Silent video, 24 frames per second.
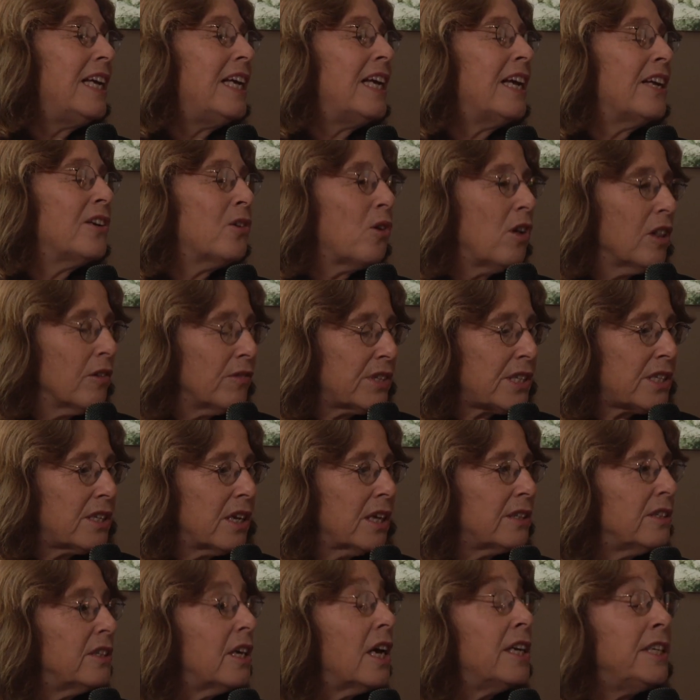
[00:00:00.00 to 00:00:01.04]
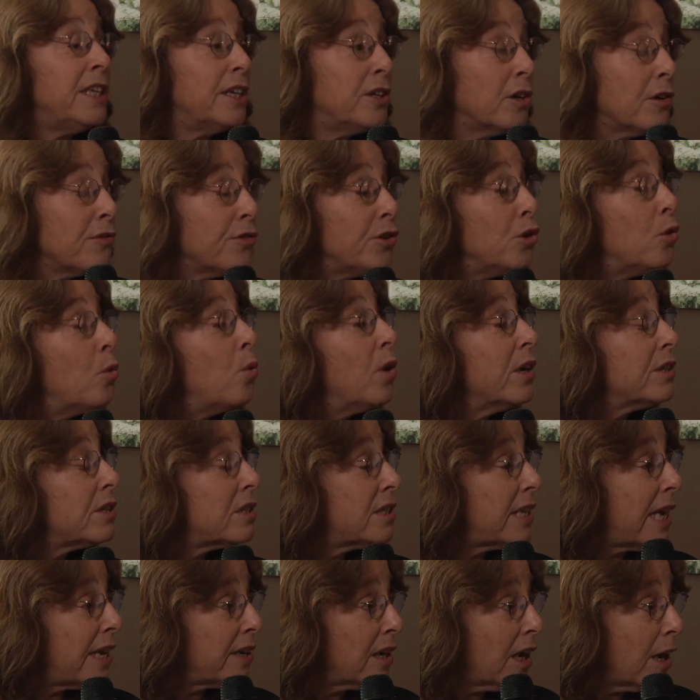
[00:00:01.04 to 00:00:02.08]
And all of a sudden, an interview was
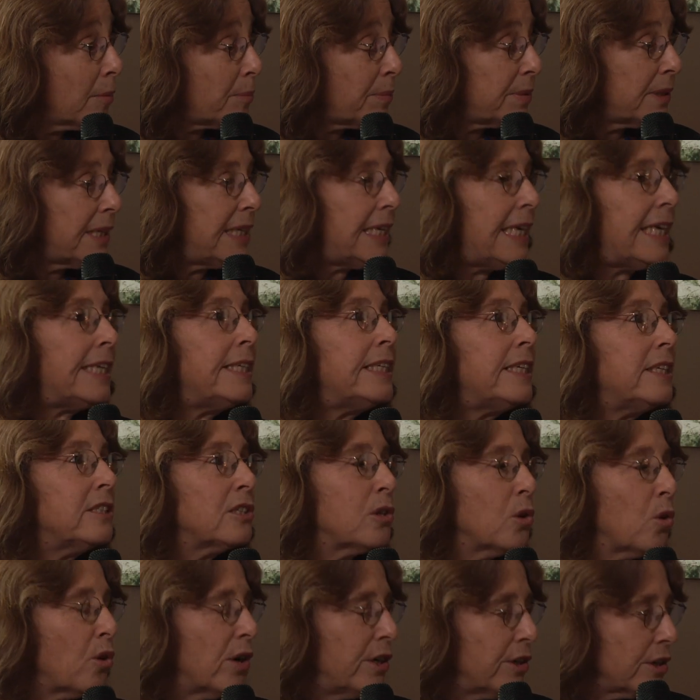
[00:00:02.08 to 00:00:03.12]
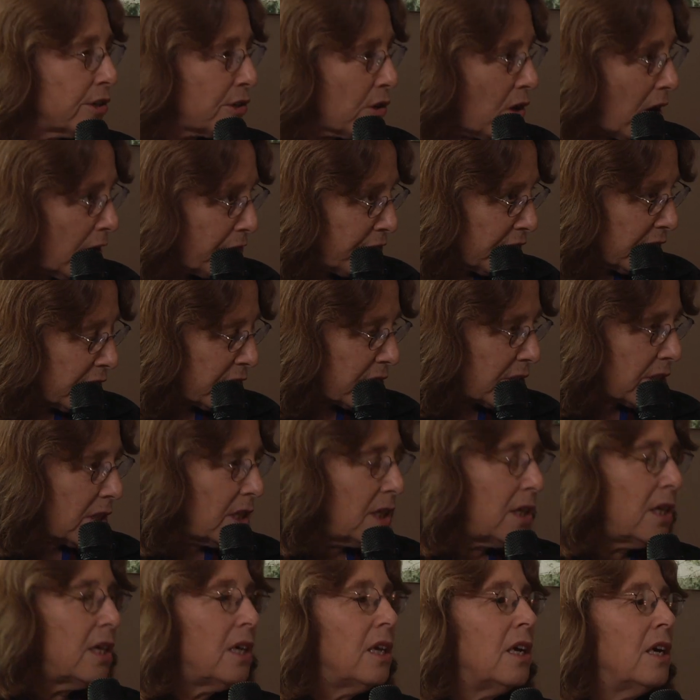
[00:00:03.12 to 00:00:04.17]
set up in his lawyer's office.
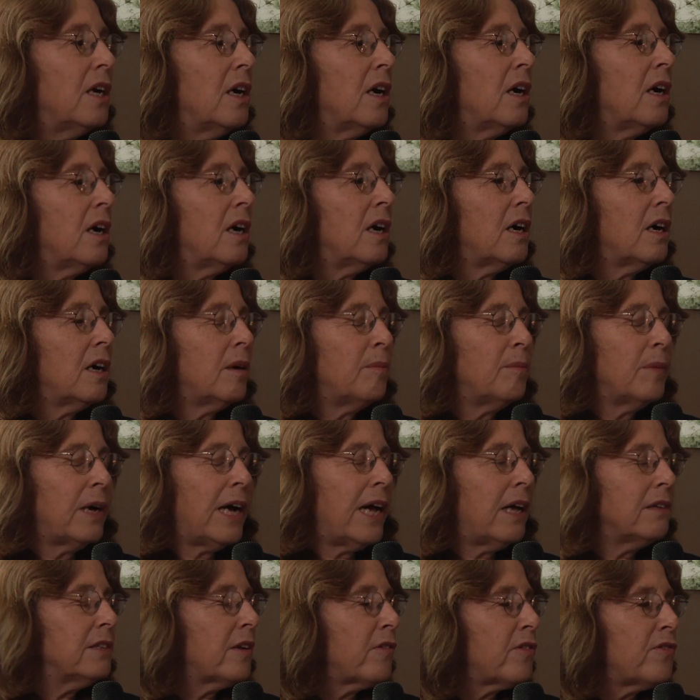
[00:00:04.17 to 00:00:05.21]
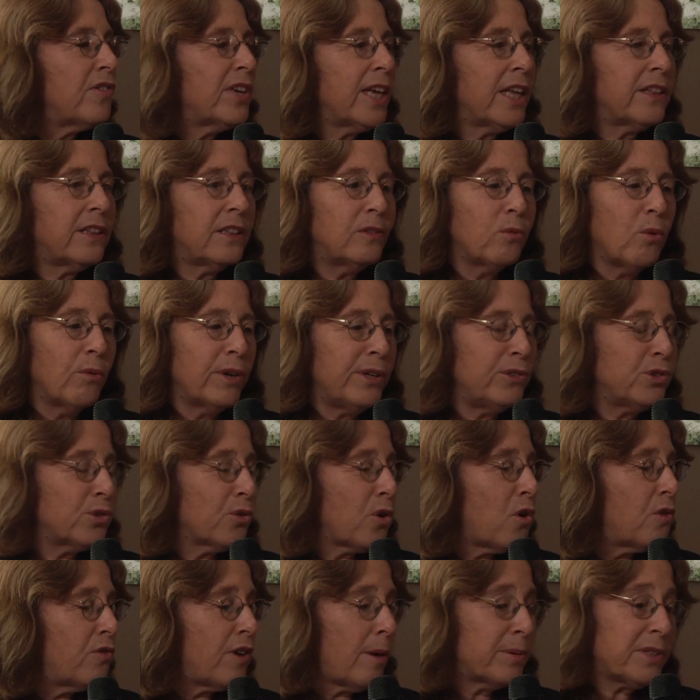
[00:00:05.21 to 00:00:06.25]
I'll never forget when we
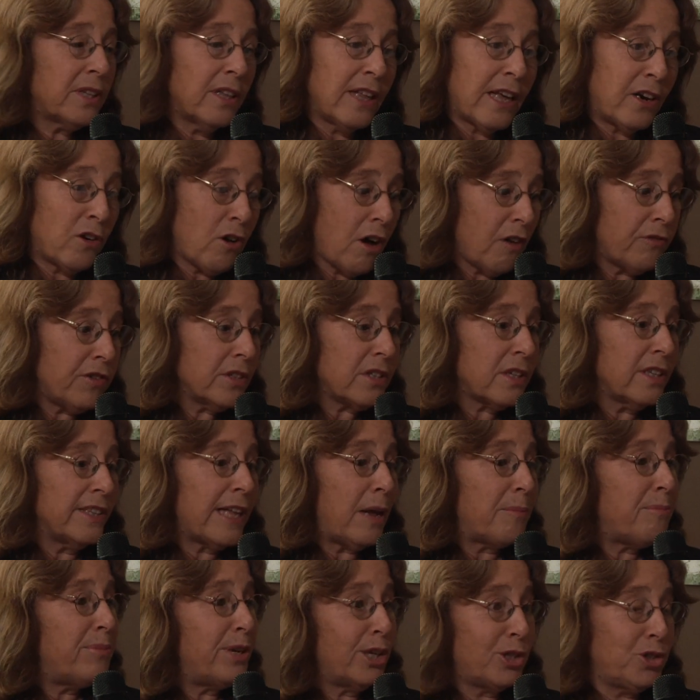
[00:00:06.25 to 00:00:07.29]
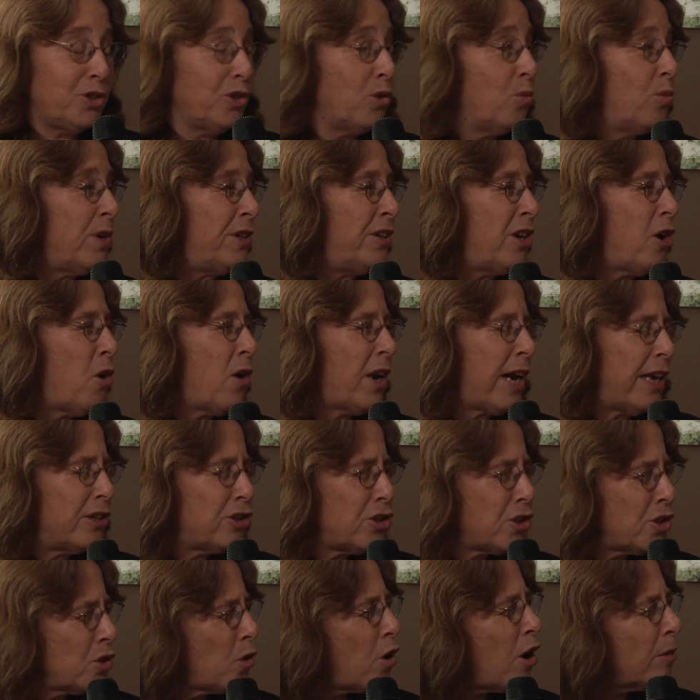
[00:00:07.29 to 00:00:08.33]
drove up to that office and that picture window, and I
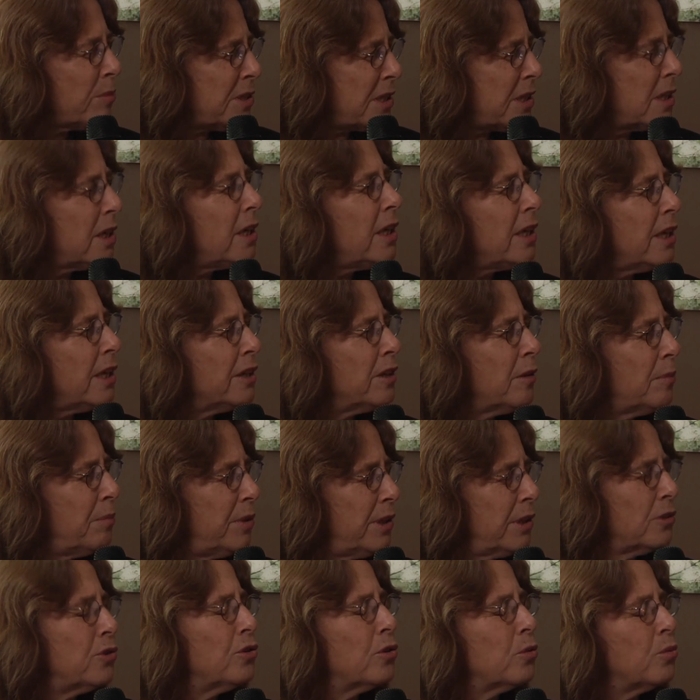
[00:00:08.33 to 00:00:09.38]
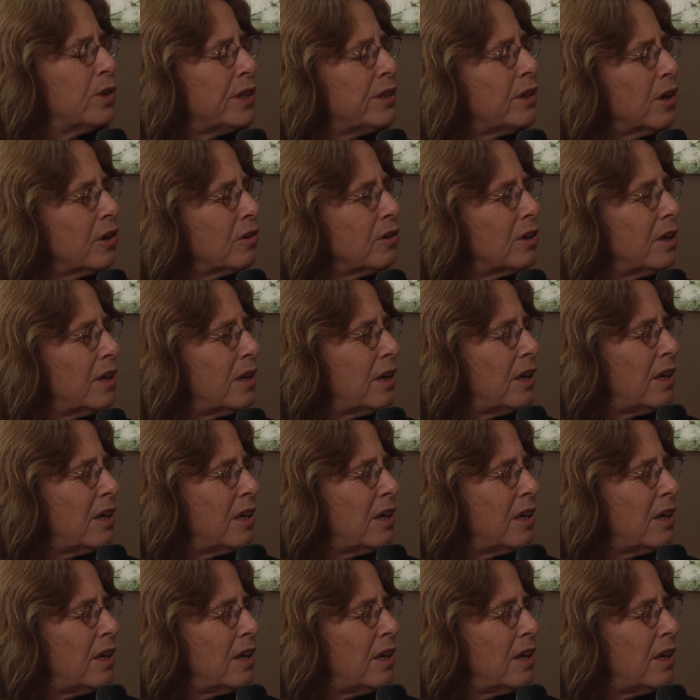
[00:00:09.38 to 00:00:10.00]
saw him sitting in the picture window,